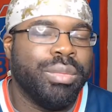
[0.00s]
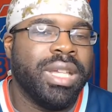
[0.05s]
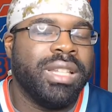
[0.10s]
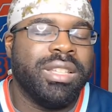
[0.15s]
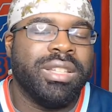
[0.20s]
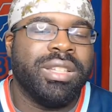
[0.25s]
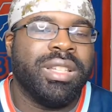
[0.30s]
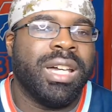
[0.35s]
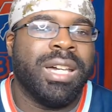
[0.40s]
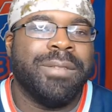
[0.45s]

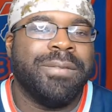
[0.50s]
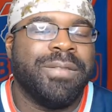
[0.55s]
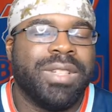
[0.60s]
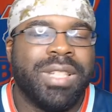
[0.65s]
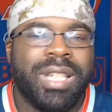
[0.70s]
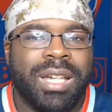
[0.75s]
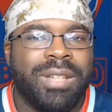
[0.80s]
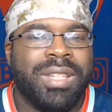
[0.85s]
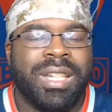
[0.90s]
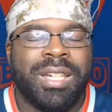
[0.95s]
I
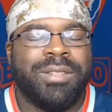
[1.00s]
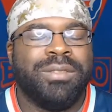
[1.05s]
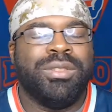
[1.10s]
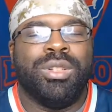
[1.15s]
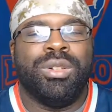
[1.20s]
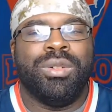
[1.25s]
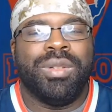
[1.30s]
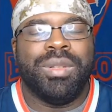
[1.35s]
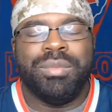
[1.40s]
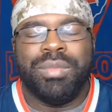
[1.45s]
forgot, I don't
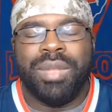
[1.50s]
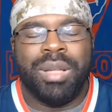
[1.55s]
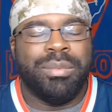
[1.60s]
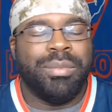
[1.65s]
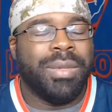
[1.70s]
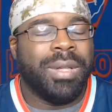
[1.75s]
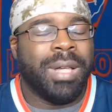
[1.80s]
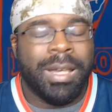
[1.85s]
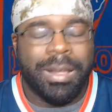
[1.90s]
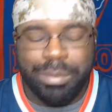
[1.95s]
know.
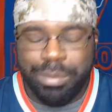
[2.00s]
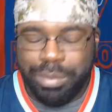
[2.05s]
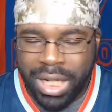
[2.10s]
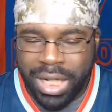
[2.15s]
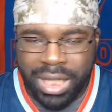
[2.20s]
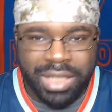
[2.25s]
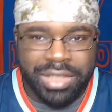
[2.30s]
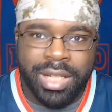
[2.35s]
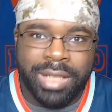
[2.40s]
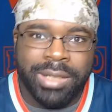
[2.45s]
I
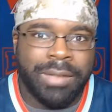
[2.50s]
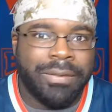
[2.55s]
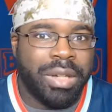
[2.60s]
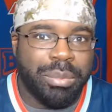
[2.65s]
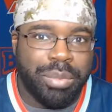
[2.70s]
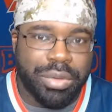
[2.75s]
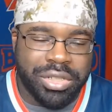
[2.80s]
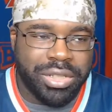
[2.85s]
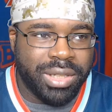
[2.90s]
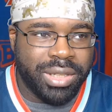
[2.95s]
apologize if I
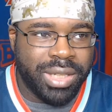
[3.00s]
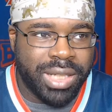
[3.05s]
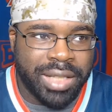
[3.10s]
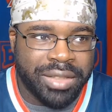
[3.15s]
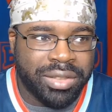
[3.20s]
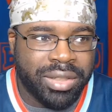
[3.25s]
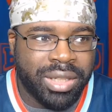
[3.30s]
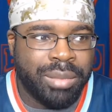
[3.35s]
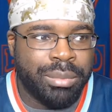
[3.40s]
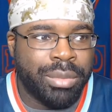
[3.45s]
butcher your
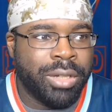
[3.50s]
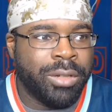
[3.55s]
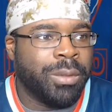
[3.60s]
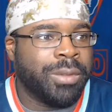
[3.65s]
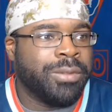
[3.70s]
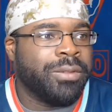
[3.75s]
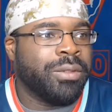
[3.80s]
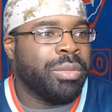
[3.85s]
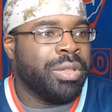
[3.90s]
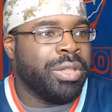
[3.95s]
last name, but it
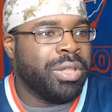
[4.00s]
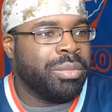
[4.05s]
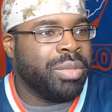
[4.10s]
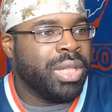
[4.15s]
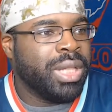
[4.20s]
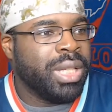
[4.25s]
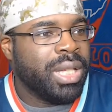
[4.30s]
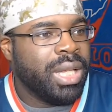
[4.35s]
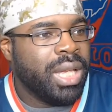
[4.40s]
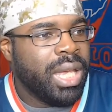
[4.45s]
was from him,
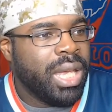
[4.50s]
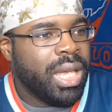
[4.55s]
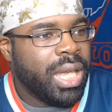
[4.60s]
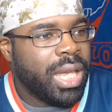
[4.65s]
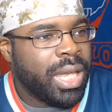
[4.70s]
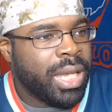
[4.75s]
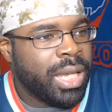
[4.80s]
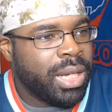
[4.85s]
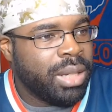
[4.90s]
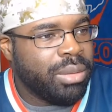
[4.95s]

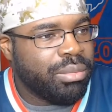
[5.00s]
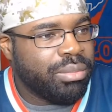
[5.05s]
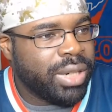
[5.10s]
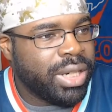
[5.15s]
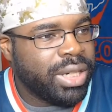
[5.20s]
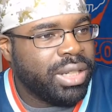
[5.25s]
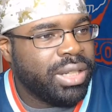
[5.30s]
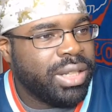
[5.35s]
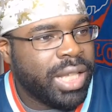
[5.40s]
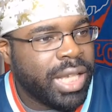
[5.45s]
and
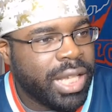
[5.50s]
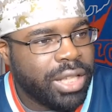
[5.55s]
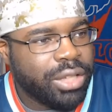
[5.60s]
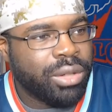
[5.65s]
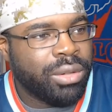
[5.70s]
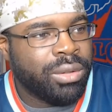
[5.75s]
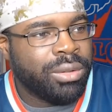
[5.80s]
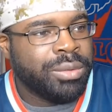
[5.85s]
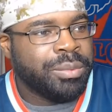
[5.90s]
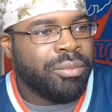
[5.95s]
Brandon
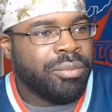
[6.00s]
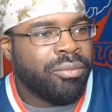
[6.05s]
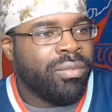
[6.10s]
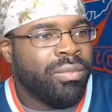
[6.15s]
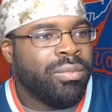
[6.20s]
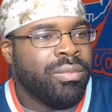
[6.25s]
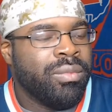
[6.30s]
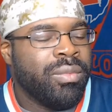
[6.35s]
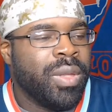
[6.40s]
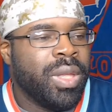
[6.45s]
Hagel.
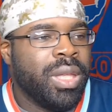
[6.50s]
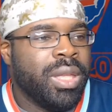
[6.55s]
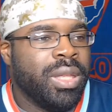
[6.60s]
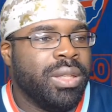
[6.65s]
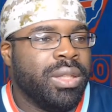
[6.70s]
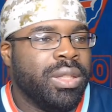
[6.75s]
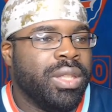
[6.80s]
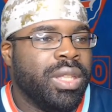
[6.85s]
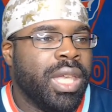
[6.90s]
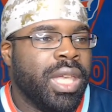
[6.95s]

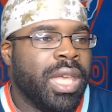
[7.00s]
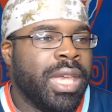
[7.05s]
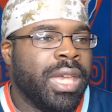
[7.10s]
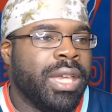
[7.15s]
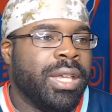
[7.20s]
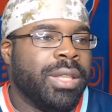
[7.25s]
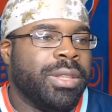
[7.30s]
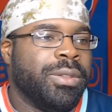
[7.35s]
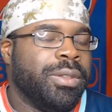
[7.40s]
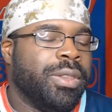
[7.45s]

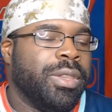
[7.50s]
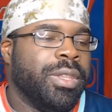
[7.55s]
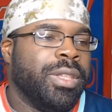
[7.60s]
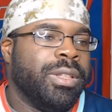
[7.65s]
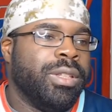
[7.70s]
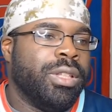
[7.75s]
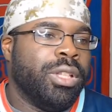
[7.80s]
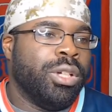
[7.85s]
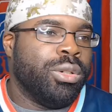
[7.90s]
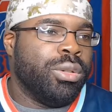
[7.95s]
And the
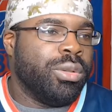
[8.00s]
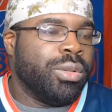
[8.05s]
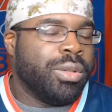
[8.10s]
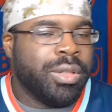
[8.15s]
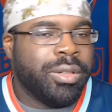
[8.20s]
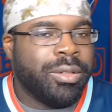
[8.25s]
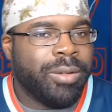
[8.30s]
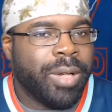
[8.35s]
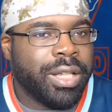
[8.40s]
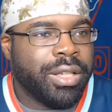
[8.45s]
lone
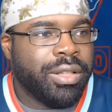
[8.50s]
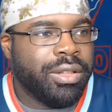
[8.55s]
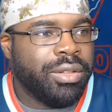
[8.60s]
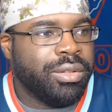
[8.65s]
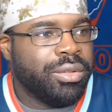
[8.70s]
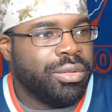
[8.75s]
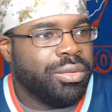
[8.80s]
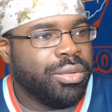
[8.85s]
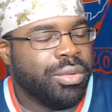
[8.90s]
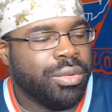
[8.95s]

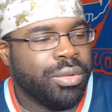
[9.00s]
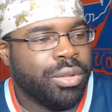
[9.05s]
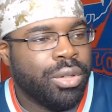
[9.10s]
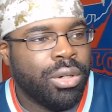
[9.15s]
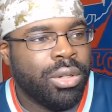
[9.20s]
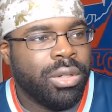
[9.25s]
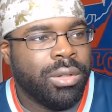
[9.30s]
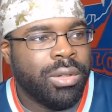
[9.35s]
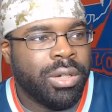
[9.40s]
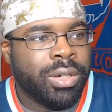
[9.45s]
Kraken
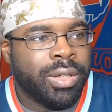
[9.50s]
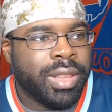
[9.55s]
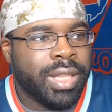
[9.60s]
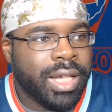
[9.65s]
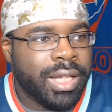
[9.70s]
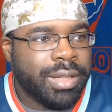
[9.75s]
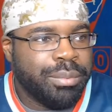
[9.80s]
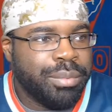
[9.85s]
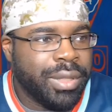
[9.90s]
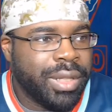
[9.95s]
goal in
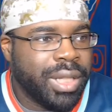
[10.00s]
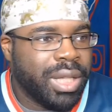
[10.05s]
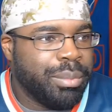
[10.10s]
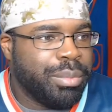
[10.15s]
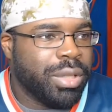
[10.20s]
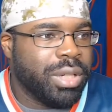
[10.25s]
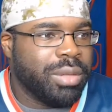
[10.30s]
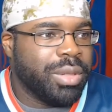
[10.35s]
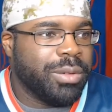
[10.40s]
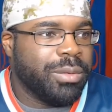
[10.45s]
that
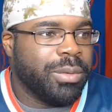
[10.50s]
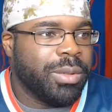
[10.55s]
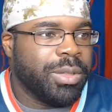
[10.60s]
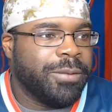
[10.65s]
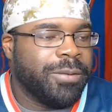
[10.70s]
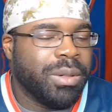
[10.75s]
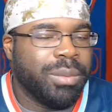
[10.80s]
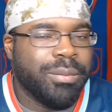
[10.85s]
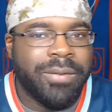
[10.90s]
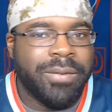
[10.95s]
period was
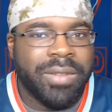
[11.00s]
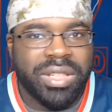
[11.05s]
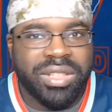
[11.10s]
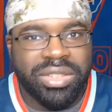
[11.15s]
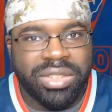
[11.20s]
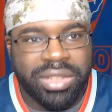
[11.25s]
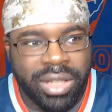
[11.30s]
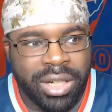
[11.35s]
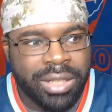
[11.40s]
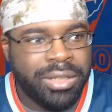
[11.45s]
from
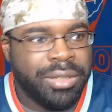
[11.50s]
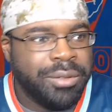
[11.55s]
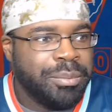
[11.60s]
Vince Dunn.